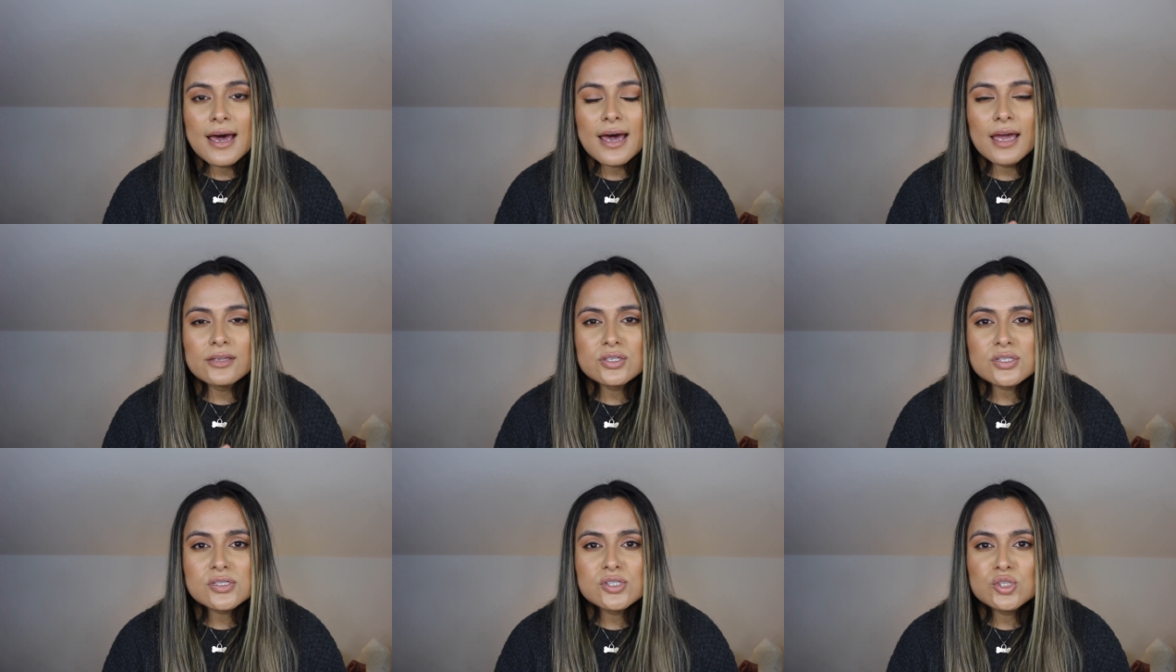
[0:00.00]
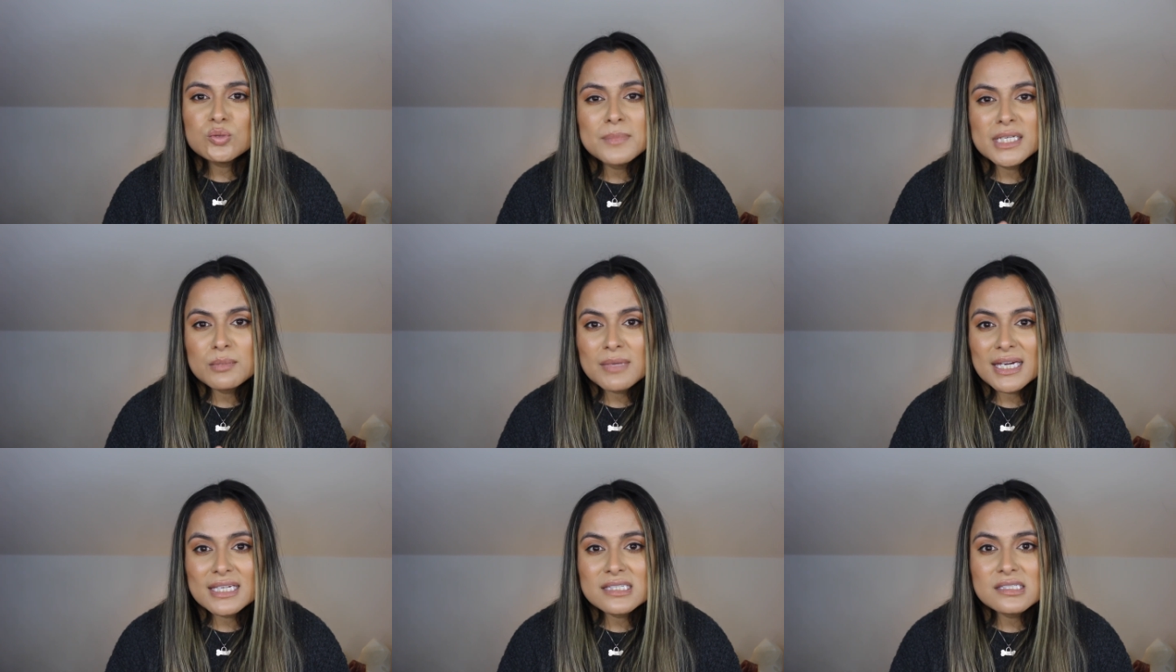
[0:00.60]
uh, just to
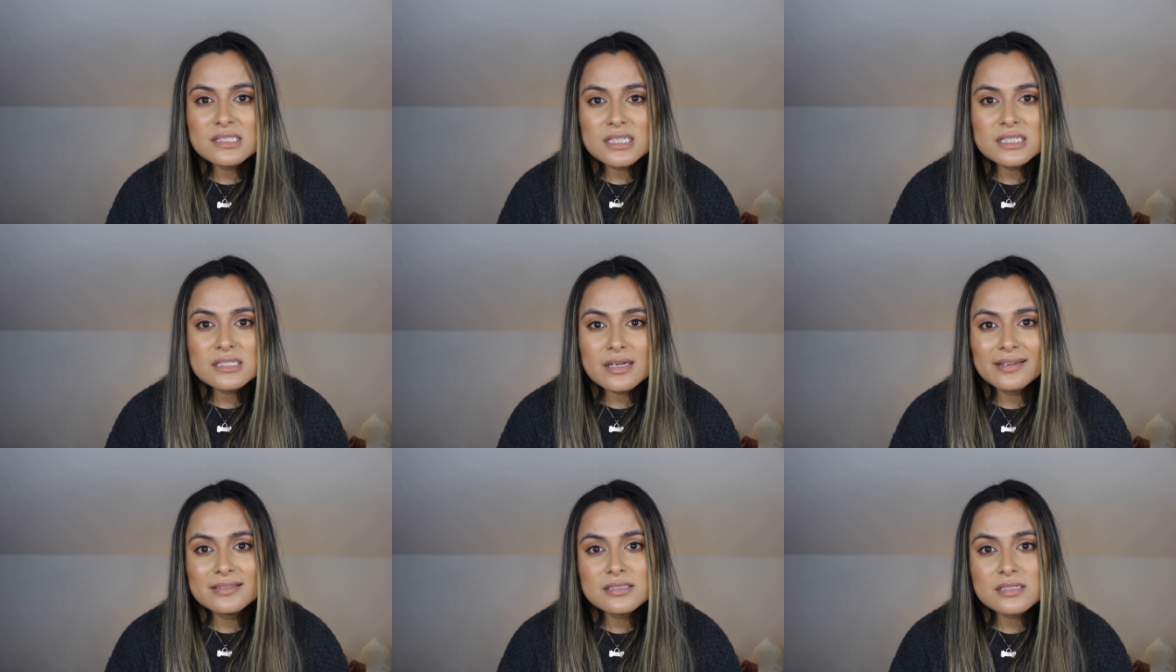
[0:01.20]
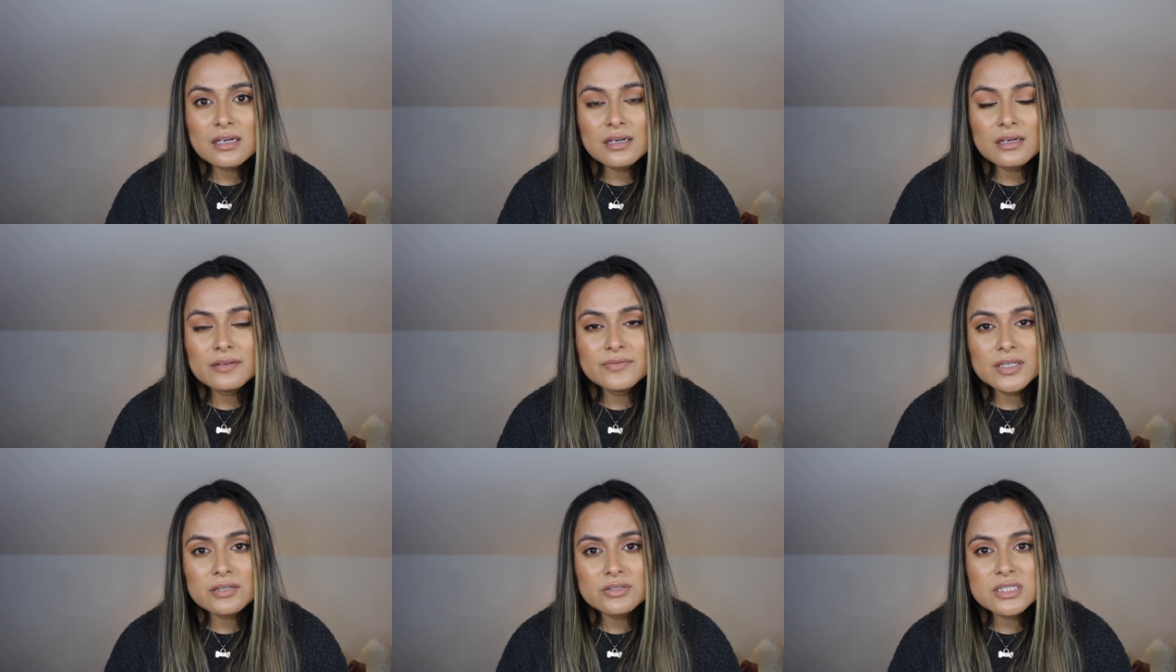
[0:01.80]
minimize the signs
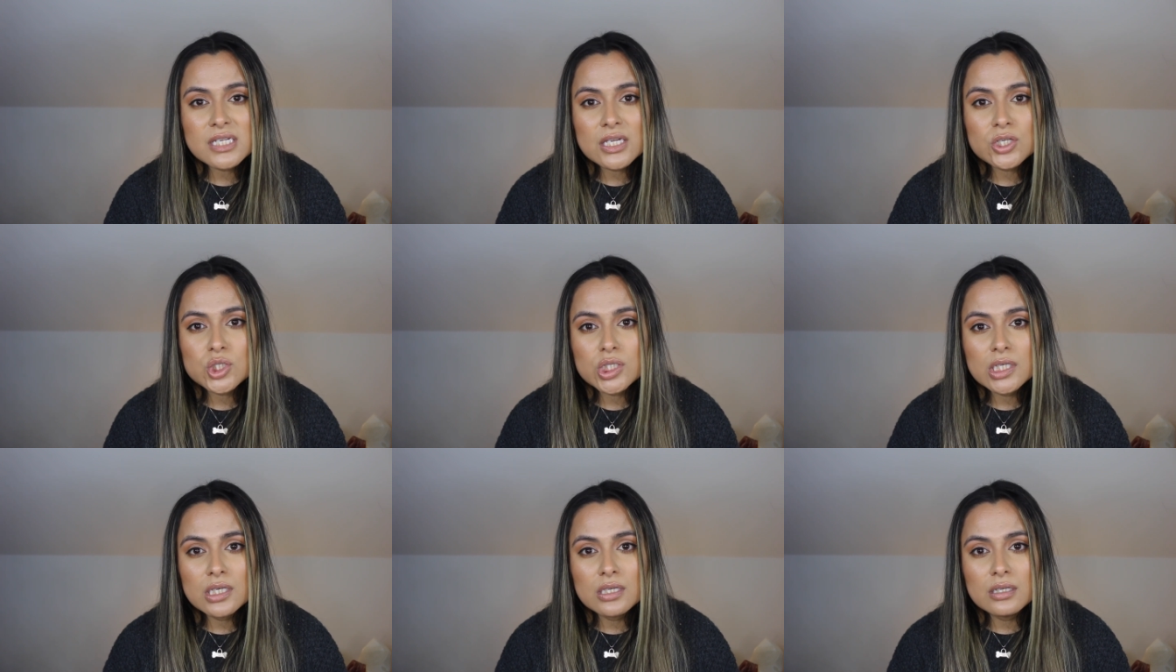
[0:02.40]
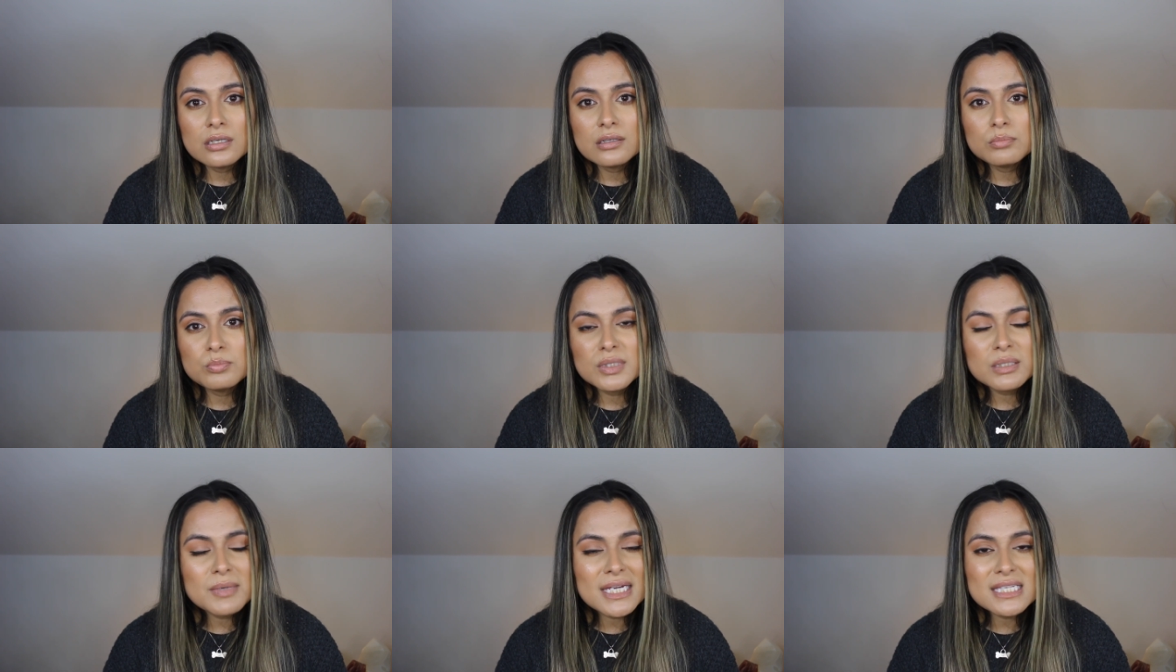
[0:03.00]
of irritation,
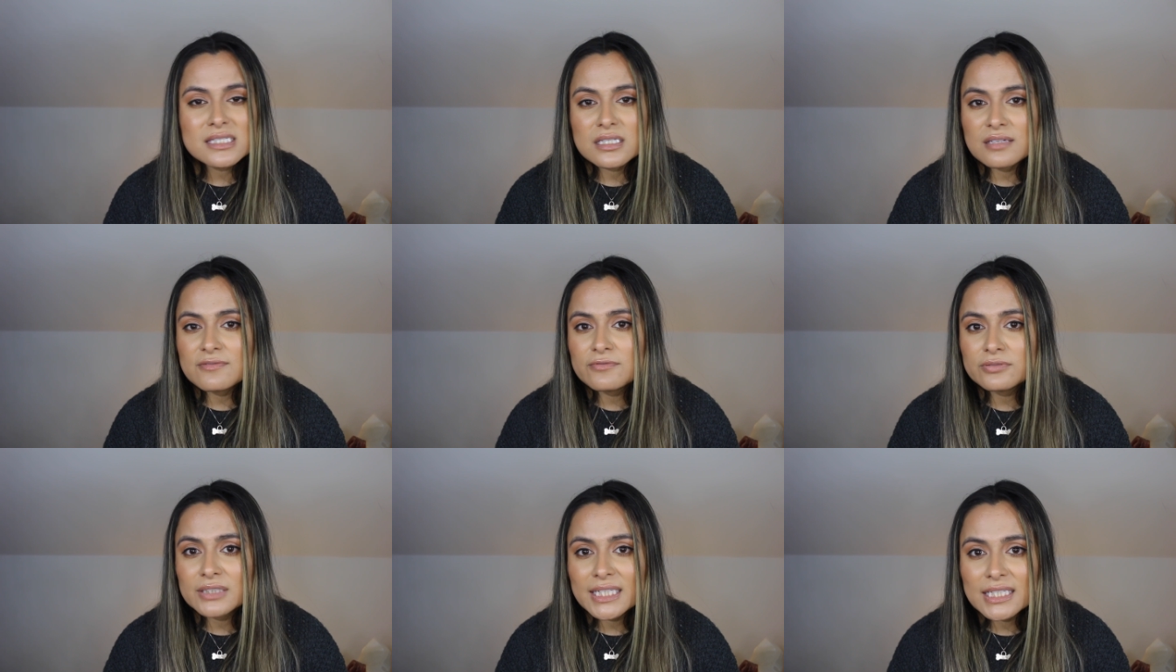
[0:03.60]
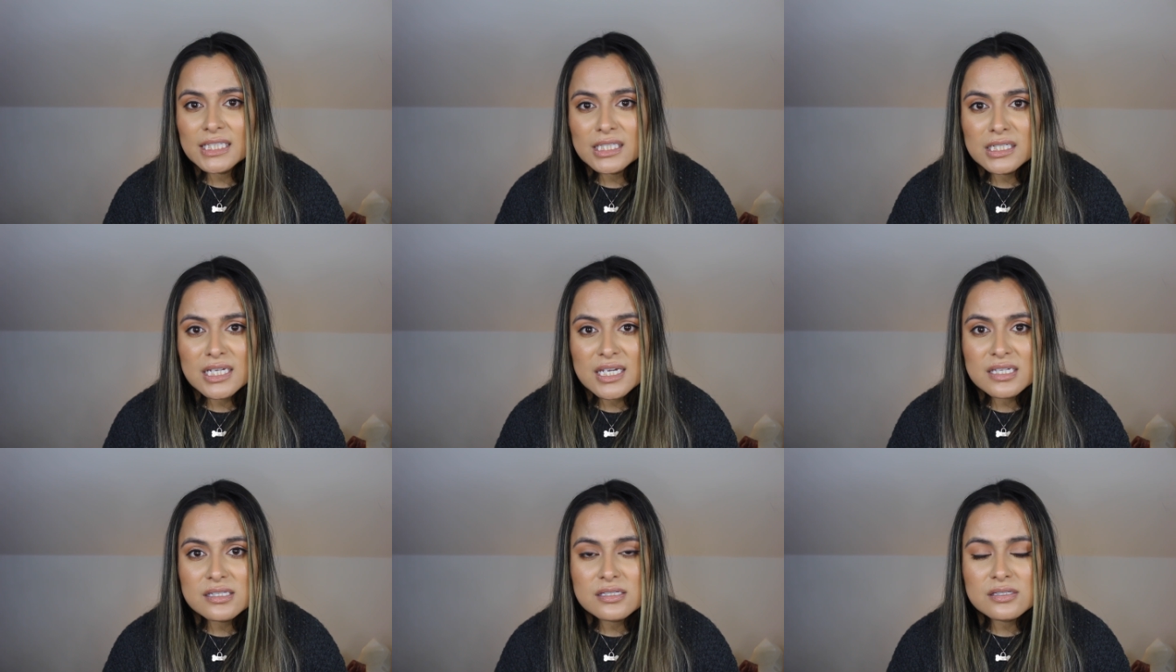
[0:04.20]
minimize any
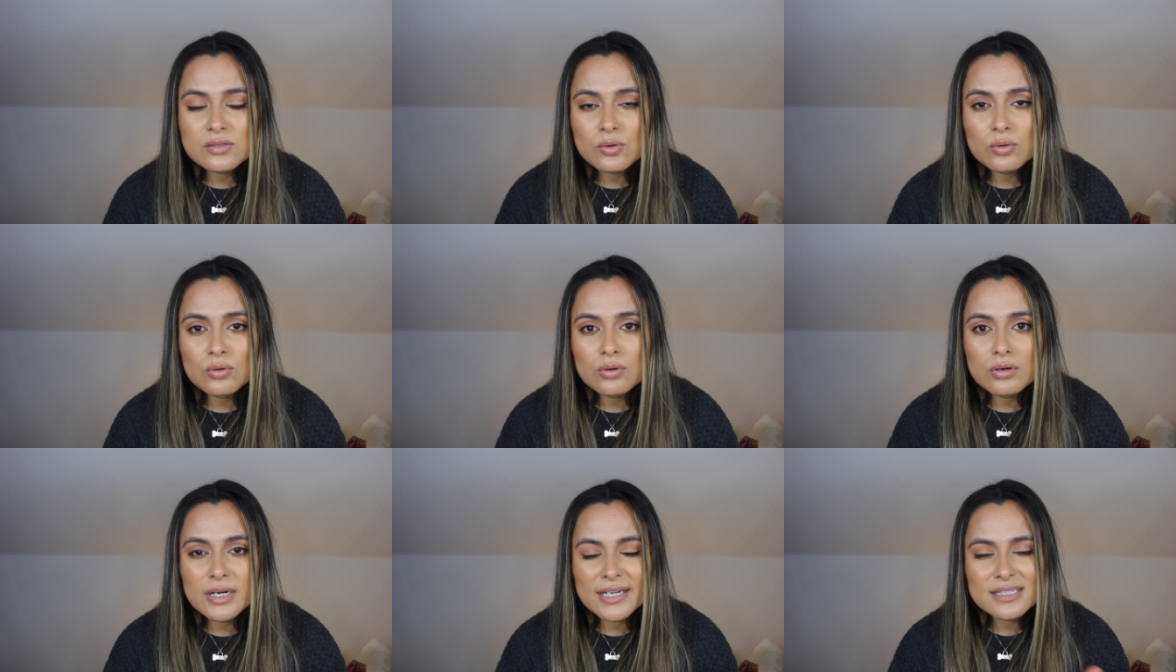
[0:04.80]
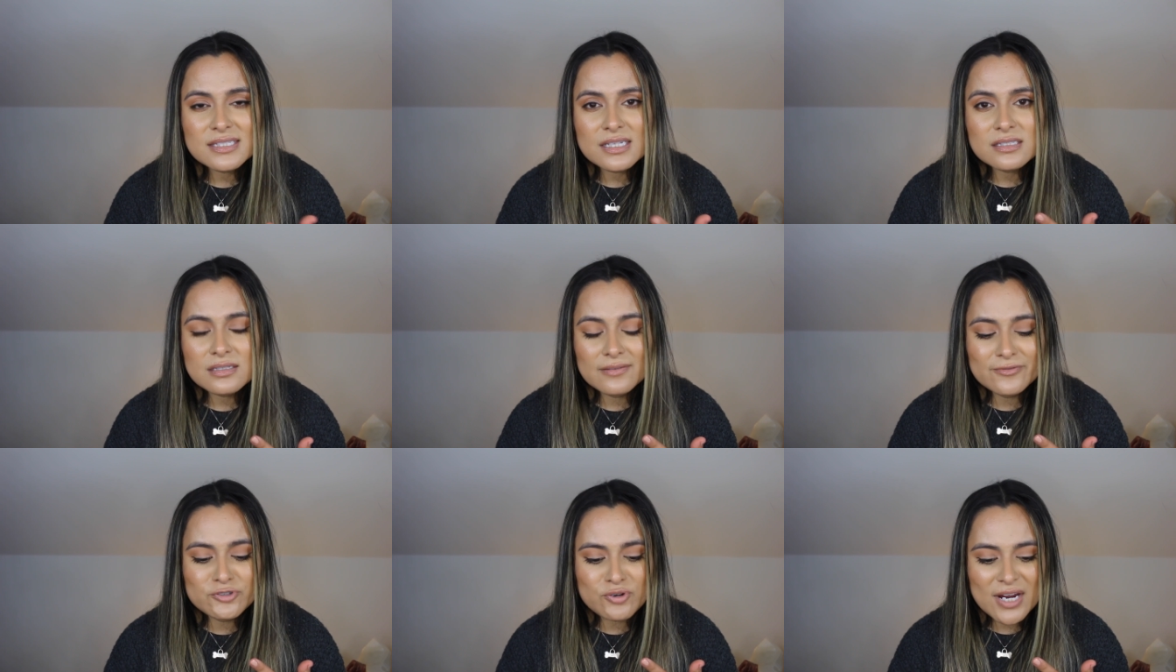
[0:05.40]
flakiness or
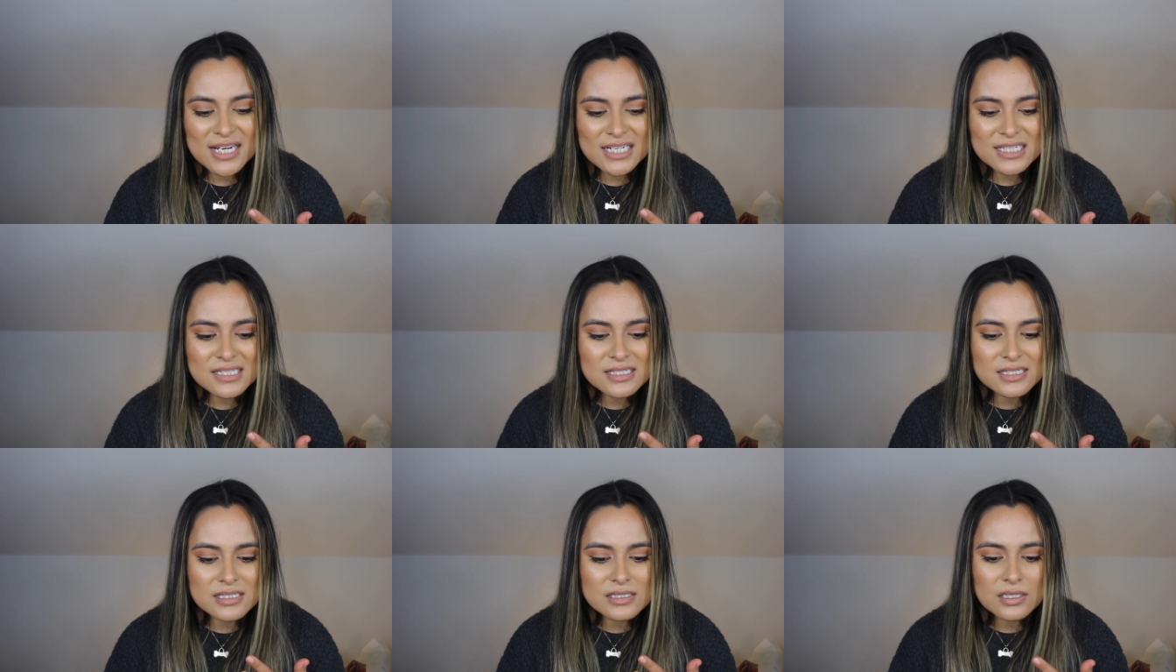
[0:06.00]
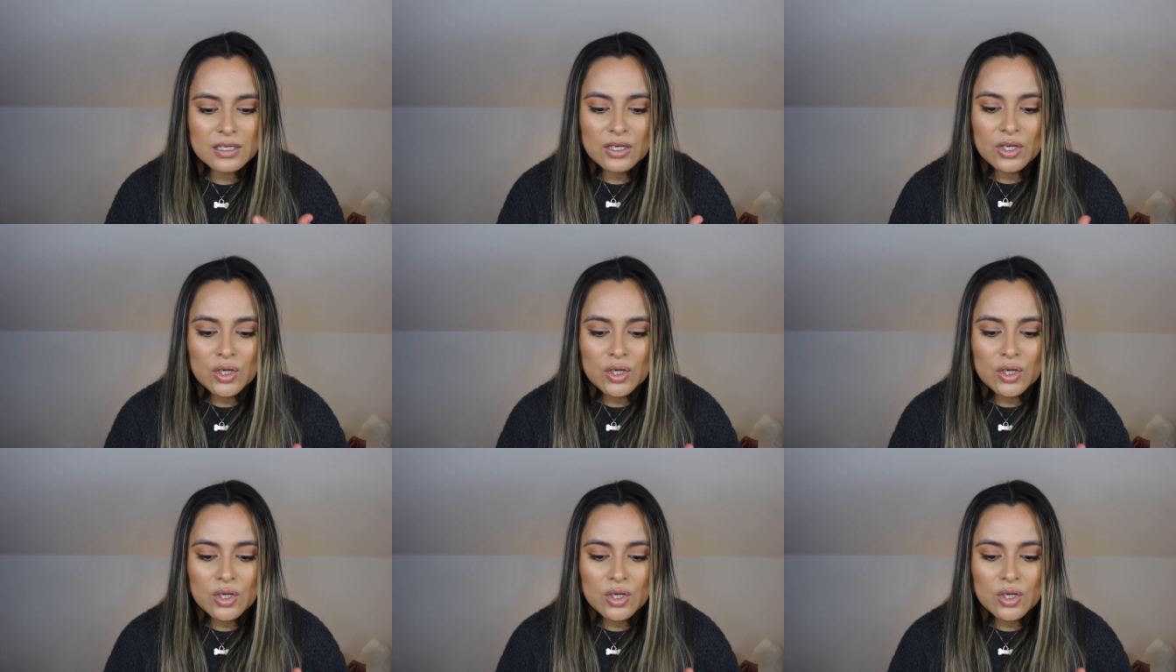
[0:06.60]
excessive dryness